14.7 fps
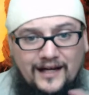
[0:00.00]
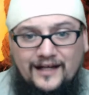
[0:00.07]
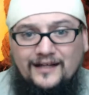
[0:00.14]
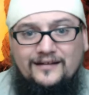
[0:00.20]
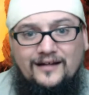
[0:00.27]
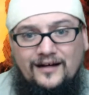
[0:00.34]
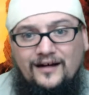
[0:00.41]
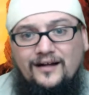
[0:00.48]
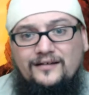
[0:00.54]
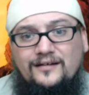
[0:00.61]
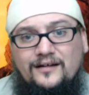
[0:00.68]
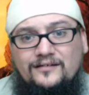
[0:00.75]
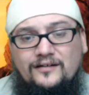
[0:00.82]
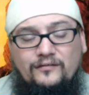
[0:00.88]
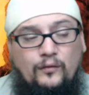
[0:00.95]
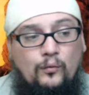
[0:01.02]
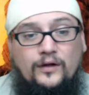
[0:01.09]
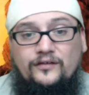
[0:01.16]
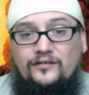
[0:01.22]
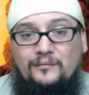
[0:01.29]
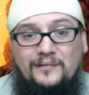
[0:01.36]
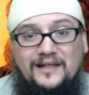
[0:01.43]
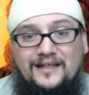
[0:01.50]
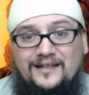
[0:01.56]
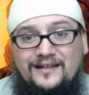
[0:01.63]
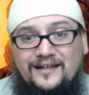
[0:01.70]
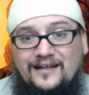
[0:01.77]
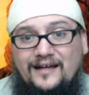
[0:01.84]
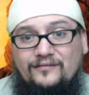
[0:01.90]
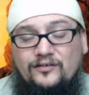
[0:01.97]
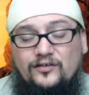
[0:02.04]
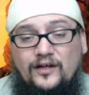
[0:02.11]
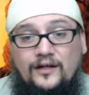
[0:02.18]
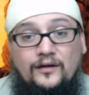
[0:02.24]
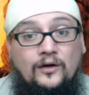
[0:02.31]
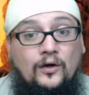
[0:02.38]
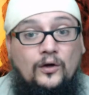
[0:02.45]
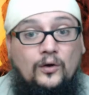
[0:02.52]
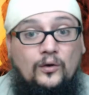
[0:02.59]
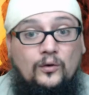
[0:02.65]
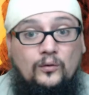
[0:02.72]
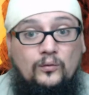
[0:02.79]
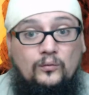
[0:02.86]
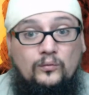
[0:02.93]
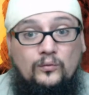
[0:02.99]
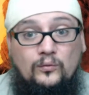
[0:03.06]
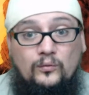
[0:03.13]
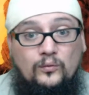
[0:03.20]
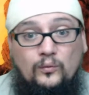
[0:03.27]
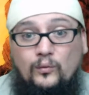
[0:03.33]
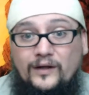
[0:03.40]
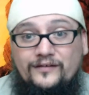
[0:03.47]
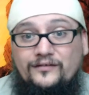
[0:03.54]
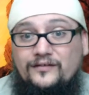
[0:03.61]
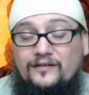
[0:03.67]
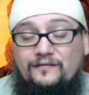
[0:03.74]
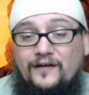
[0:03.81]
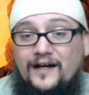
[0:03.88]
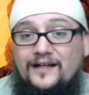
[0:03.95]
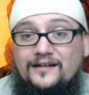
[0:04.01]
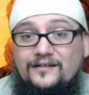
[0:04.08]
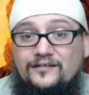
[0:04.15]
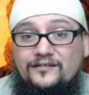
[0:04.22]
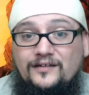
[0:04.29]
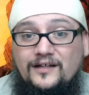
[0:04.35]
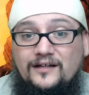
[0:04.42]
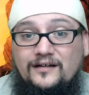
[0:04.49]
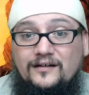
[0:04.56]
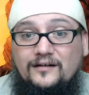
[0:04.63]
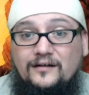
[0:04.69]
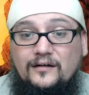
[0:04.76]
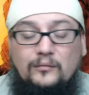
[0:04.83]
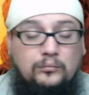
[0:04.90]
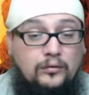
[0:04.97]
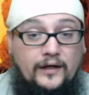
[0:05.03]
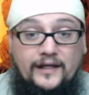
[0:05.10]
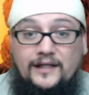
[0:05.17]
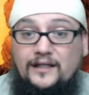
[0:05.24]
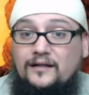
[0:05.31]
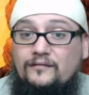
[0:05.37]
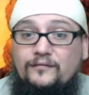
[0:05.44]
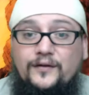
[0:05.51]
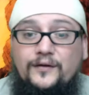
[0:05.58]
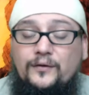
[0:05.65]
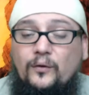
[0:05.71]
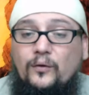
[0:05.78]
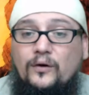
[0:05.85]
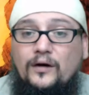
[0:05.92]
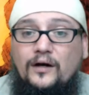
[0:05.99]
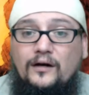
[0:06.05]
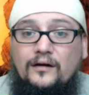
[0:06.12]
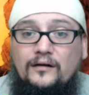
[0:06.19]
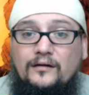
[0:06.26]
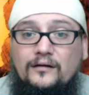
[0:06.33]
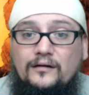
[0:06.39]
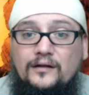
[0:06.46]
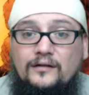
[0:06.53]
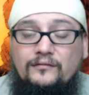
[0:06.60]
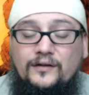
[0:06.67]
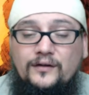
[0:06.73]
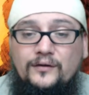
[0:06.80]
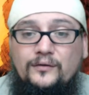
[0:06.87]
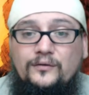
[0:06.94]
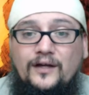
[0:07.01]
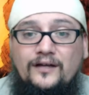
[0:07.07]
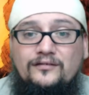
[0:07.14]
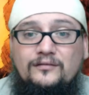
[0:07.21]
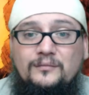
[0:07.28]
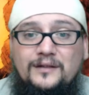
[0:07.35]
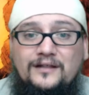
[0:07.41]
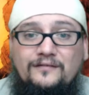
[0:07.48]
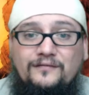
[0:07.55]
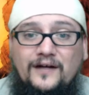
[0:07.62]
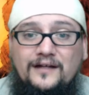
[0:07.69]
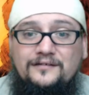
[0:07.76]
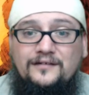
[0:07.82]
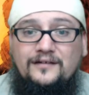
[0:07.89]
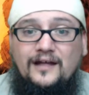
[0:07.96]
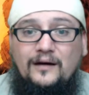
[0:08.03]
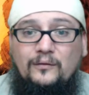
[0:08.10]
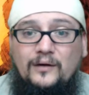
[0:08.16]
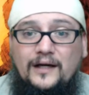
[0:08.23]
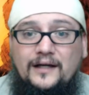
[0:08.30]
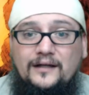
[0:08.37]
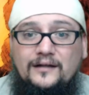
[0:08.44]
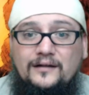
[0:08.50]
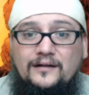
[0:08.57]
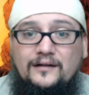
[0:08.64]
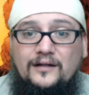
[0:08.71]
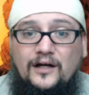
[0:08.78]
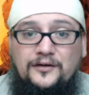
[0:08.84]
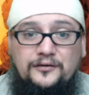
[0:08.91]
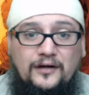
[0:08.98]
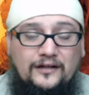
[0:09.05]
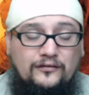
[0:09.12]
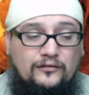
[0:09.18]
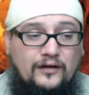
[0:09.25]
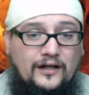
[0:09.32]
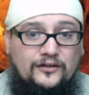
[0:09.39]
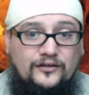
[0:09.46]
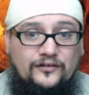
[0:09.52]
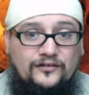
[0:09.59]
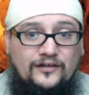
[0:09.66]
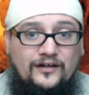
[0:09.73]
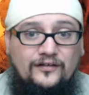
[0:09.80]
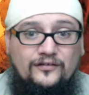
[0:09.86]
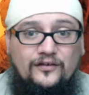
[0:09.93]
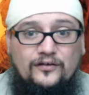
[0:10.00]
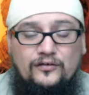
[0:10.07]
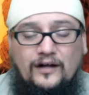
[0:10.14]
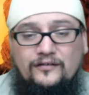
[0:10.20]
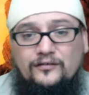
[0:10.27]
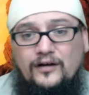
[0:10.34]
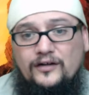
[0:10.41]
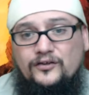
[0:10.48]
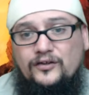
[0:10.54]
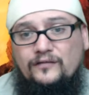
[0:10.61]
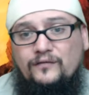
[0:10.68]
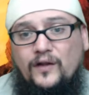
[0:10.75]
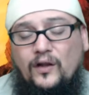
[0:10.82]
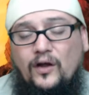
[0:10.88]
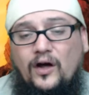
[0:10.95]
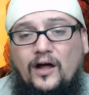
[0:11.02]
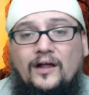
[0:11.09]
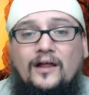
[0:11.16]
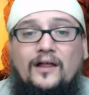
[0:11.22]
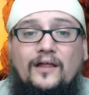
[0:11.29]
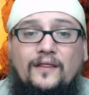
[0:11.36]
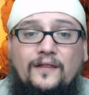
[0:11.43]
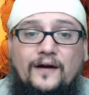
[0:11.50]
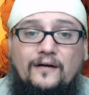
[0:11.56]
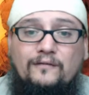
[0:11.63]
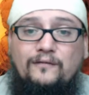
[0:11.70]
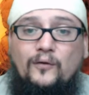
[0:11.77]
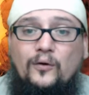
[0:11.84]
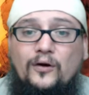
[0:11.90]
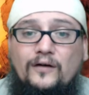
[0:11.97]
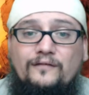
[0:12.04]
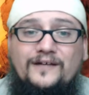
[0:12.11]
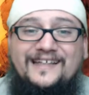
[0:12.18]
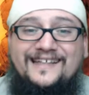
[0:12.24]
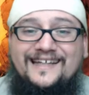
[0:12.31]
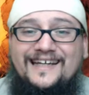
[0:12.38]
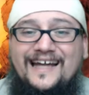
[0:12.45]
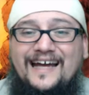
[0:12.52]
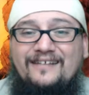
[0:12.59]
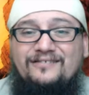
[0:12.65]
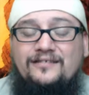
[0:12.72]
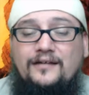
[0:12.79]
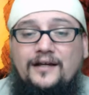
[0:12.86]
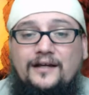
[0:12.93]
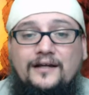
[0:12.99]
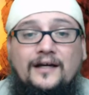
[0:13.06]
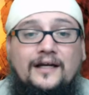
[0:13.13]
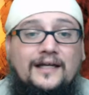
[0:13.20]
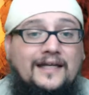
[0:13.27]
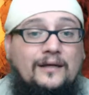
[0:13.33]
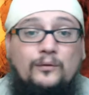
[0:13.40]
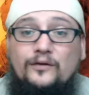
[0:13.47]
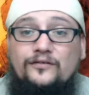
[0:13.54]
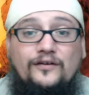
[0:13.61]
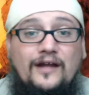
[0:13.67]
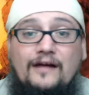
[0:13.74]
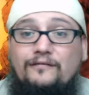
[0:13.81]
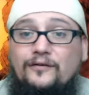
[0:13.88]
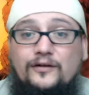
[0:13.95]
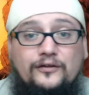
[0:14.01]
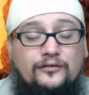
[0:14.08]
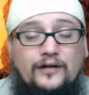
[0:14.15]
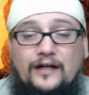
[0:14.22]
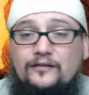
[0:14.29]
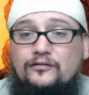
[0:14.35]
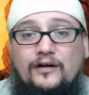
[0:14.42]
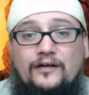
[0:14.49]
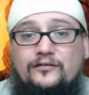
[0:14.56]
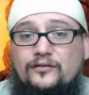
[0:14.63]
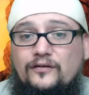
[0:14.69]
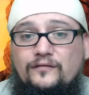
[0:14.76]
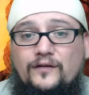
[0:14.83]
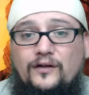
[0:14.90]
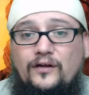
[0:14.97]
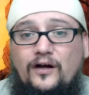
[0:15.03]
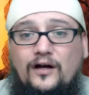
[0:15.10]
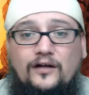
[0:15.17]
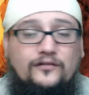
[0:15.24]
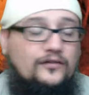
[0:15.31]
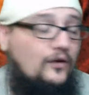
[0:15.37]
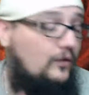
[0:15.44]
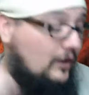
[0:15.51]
you got to get the context of it. What does it mean he didn't have sin? What's defined as sin? Breaking of the Torah. Even the New Testament defines it that way. A transgression sin is the transgression of the law. Therefore, if he didn't have sin, he was never a transgressor of the law.